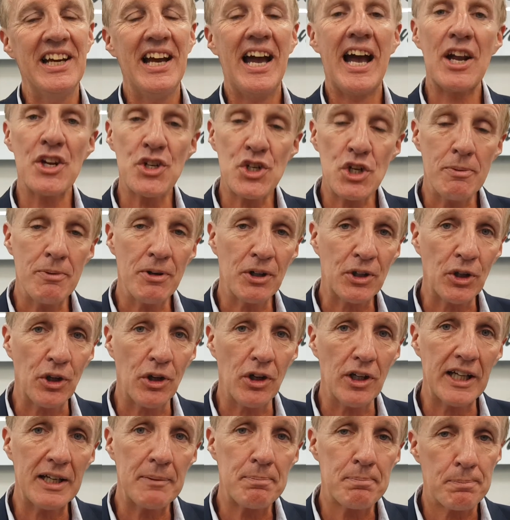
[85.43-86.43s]
Andrew
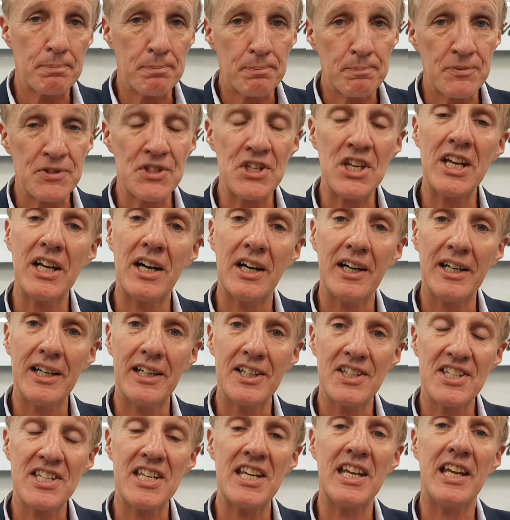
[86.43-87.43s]
McCauley,
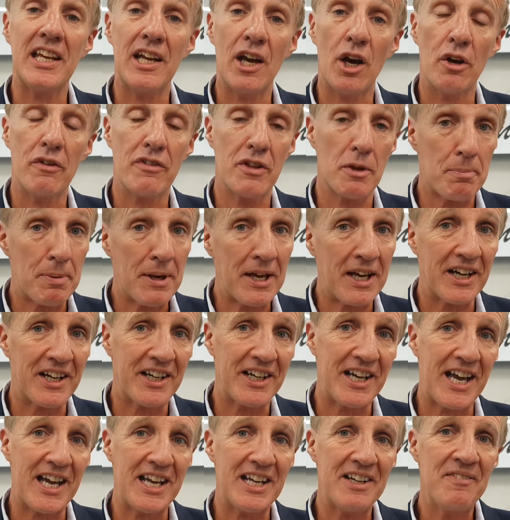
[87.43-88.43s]
CEO of the
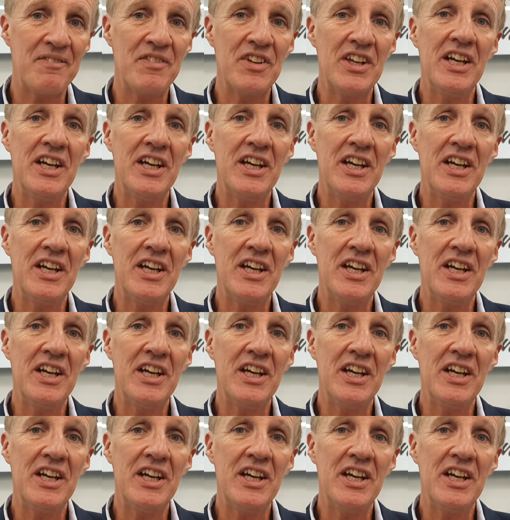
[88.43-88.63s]
PIA,